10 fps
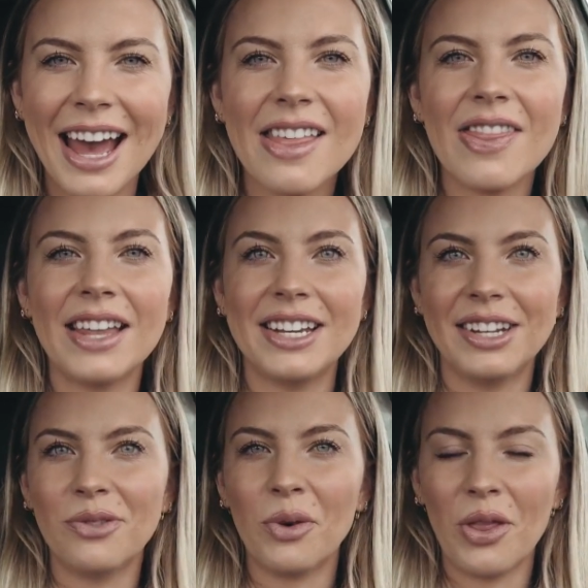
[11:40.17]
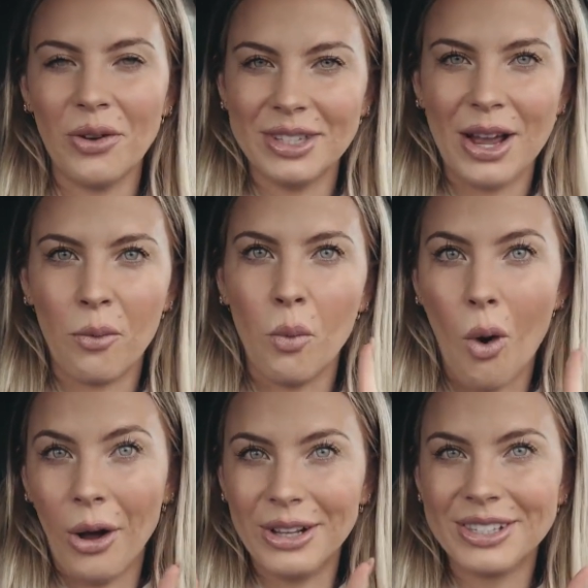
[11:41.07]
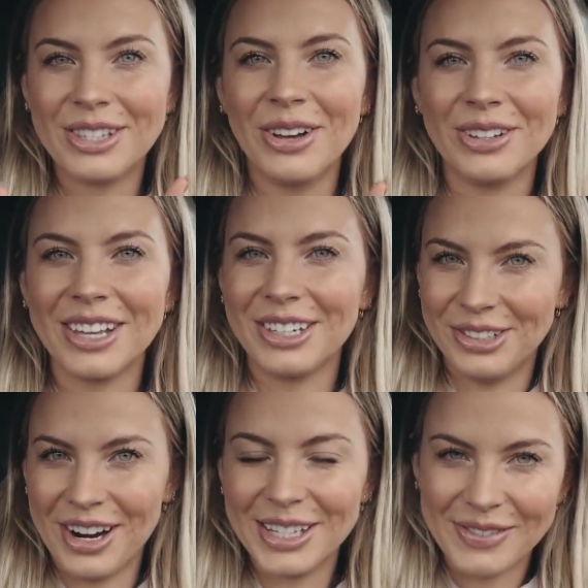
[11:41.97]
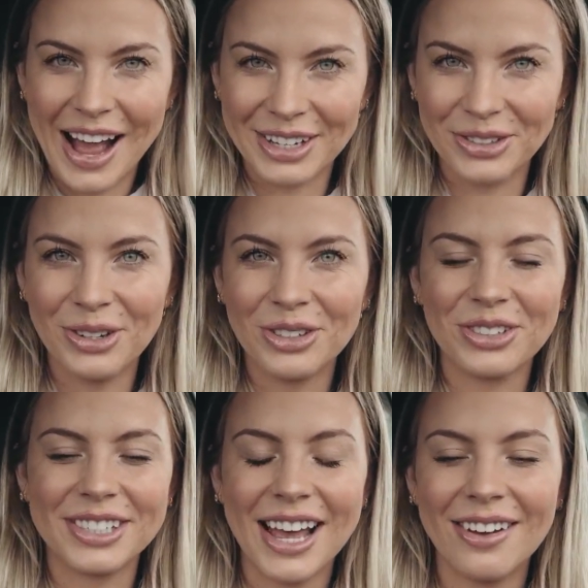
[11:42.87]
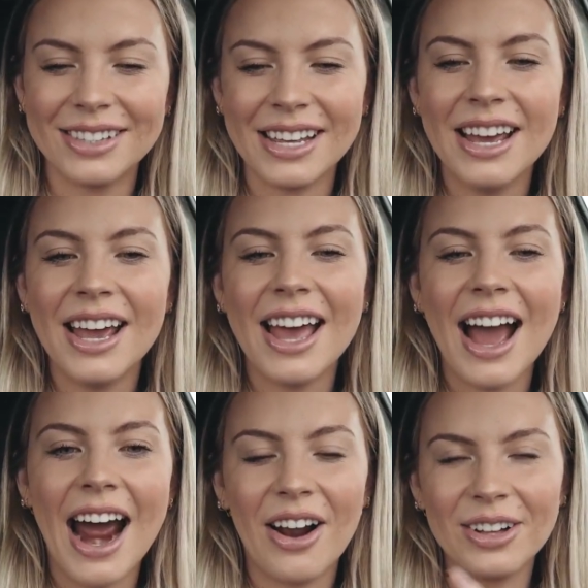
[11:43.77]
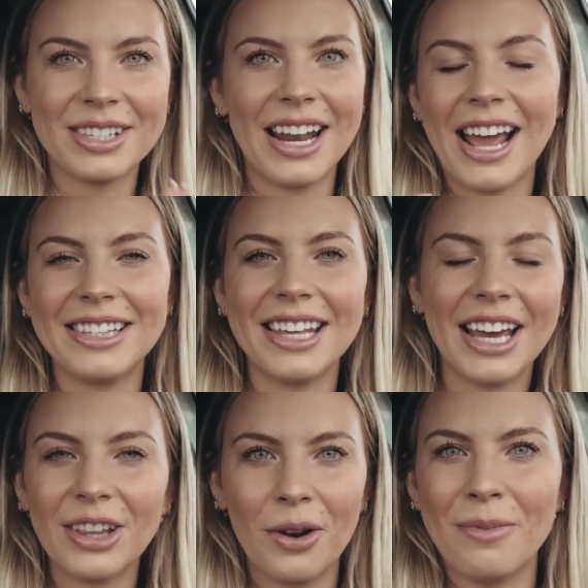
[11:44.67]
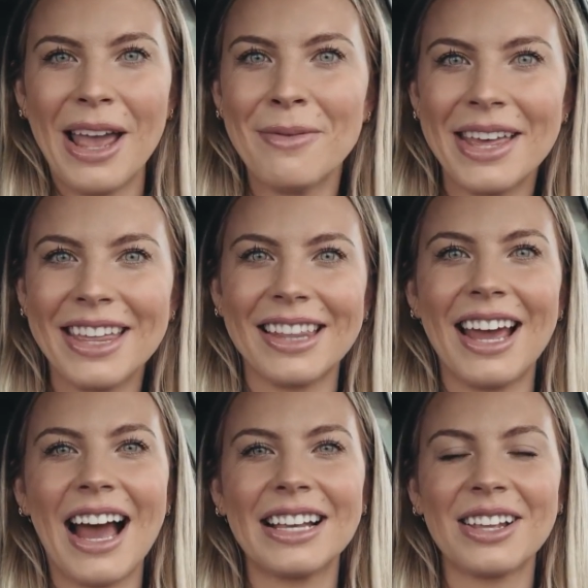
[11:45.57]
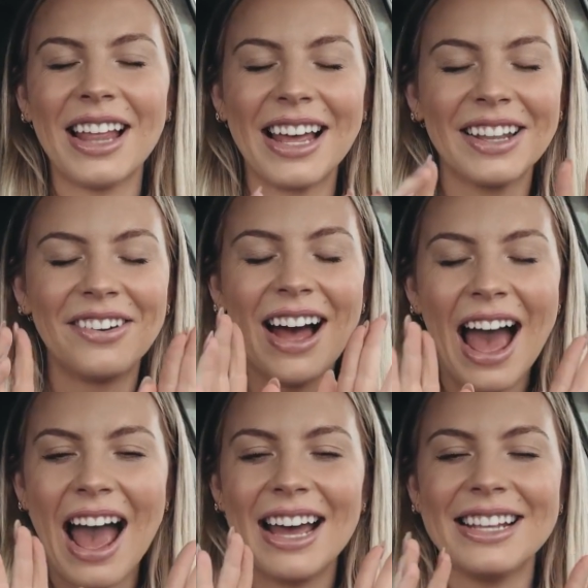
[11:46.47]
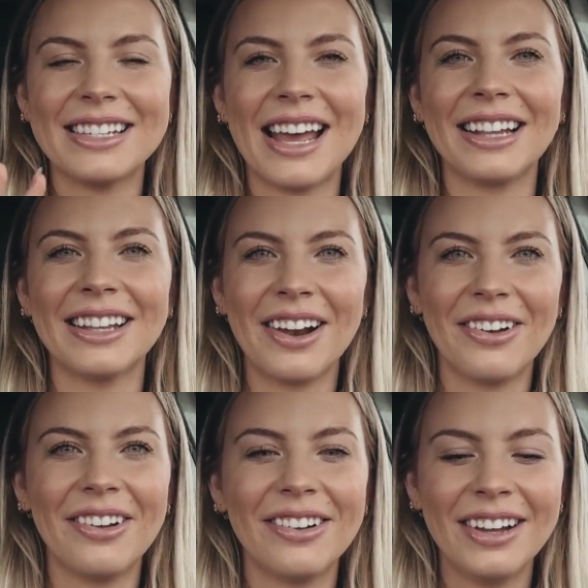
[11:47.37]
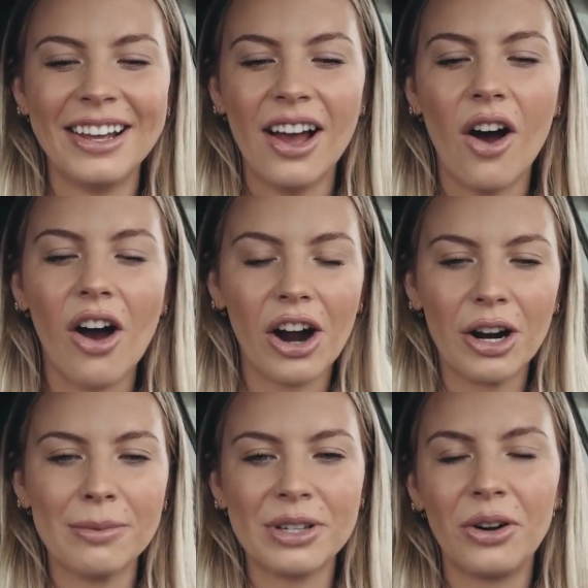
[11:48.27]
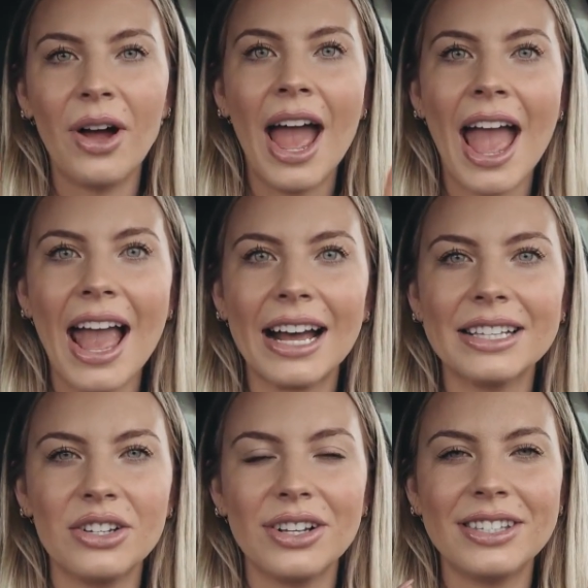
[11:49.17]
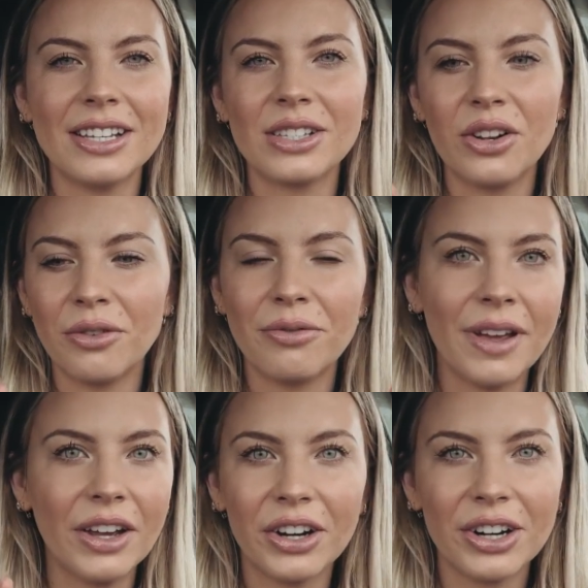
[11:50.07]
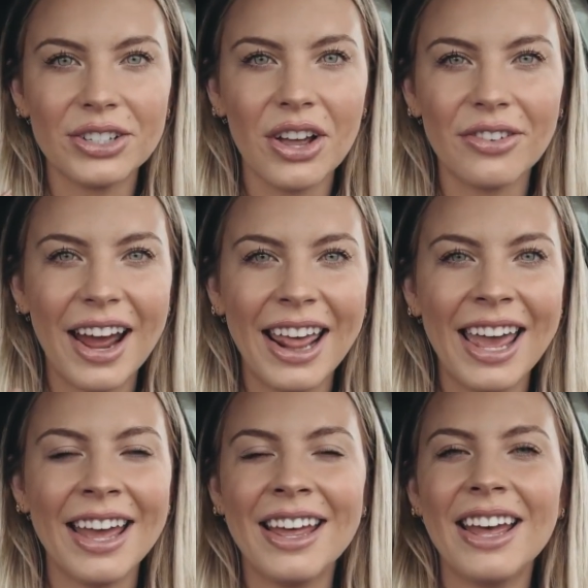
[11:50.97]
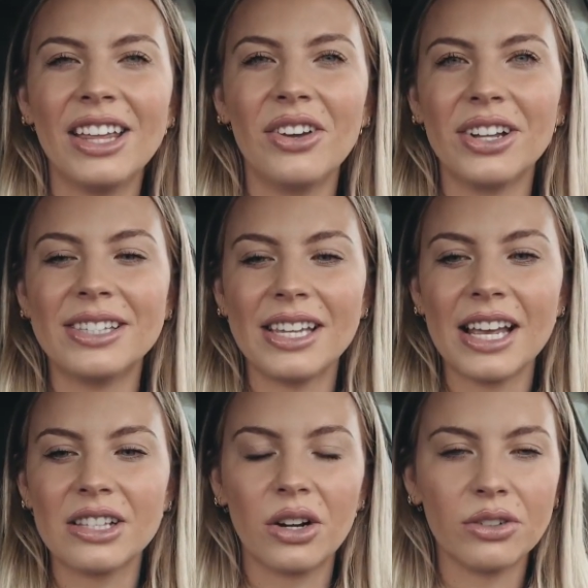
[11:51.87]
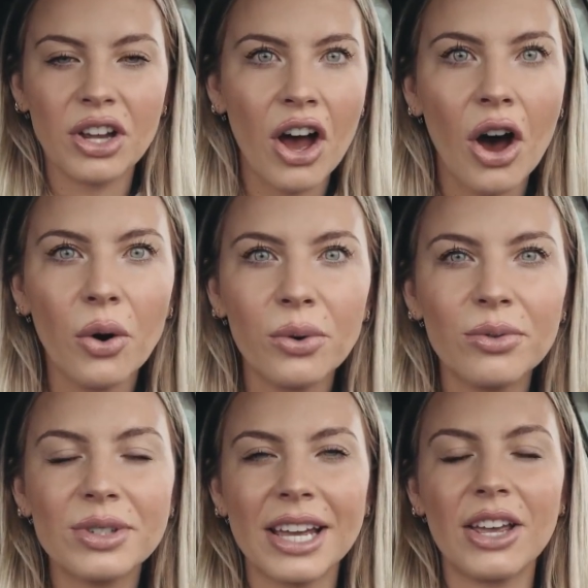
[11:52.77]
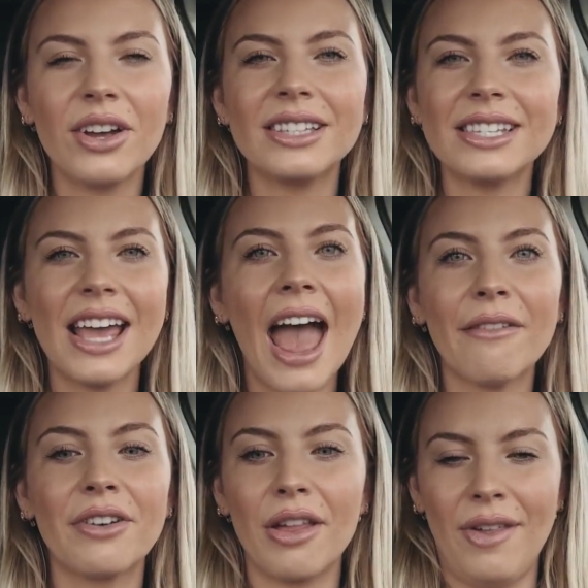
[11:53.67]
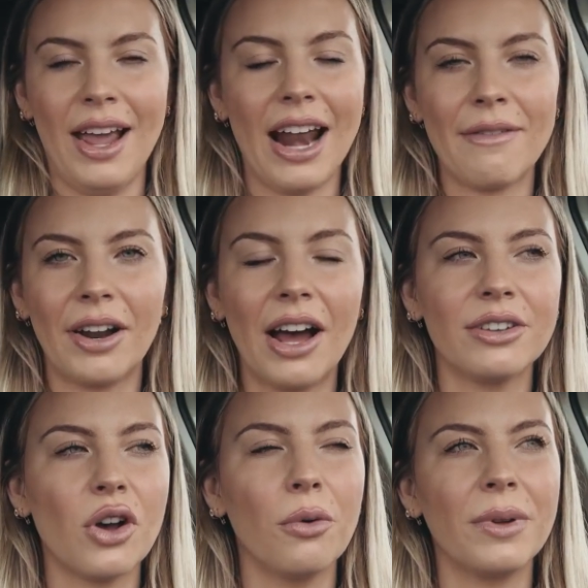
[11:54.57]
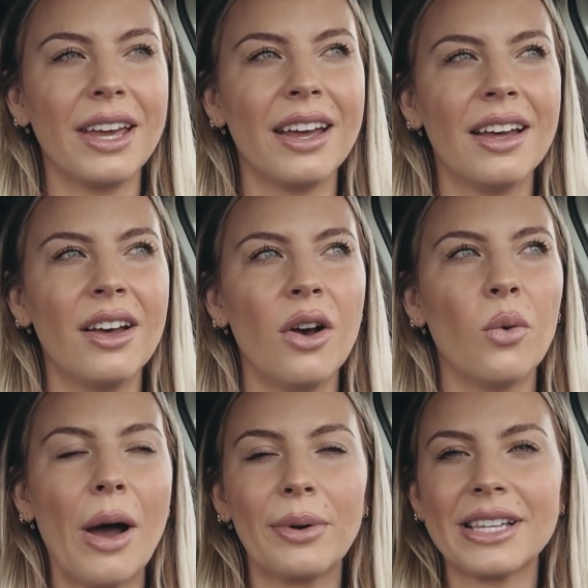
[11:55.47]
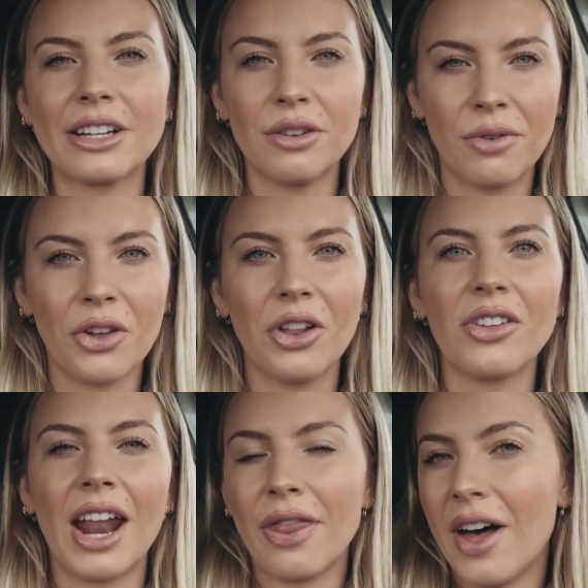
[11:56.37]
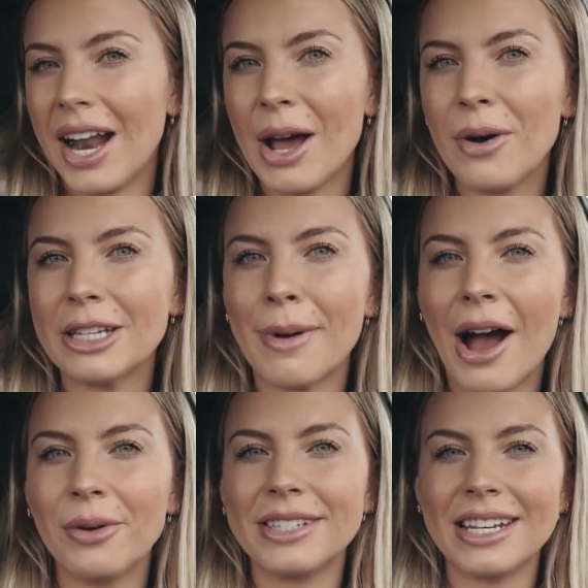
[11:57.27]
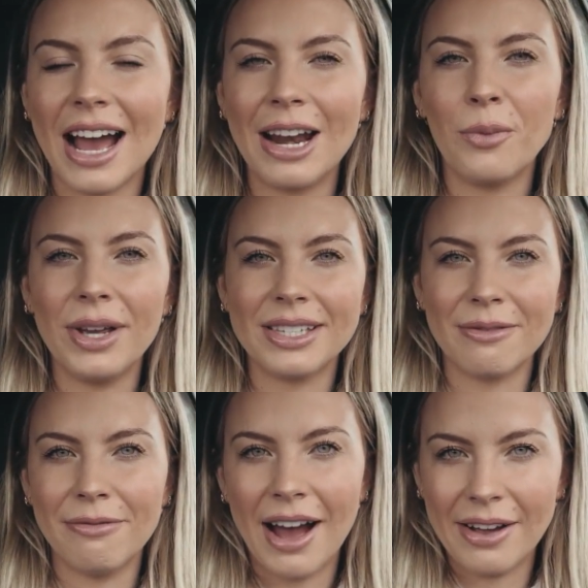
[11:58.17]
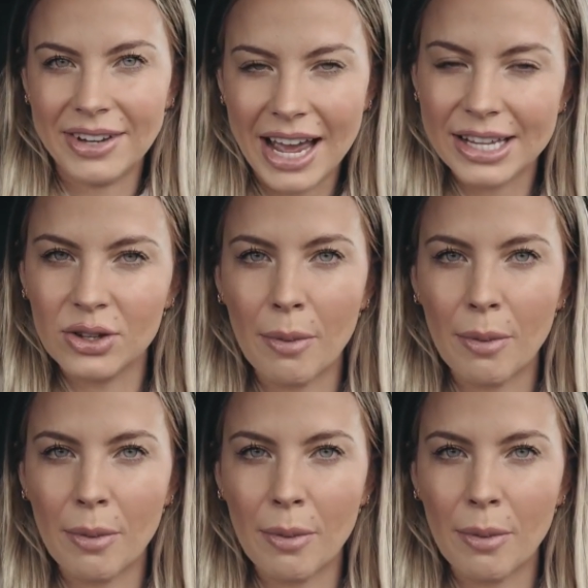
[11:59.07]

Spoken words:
And then they did one of those like wands, those like transvaginal ultrasounds, and all of a sudden I could see like a little baby. Like I saw like little eyes, like little arms, little hands. You could see his little fingers already. You could see his little toes. Like you could see everything. And I found out I was only, well, I was actually further along than I thought I was, but I was 9 weeks and 5 days.